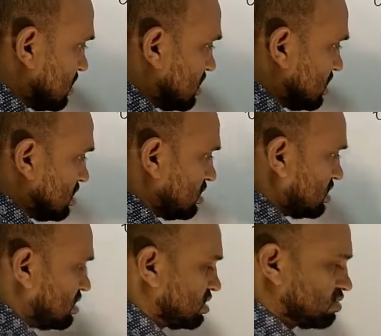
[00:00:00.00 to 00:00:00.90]
a
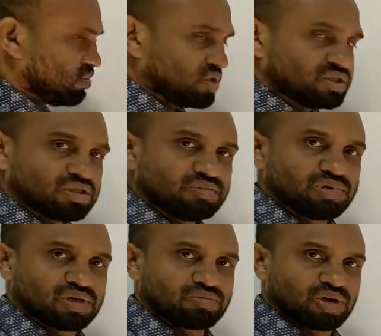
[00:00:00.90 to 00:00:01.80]

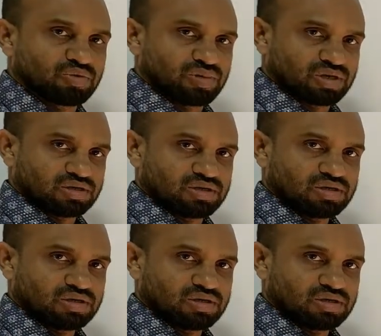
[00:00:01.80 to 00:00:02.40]
positive environment.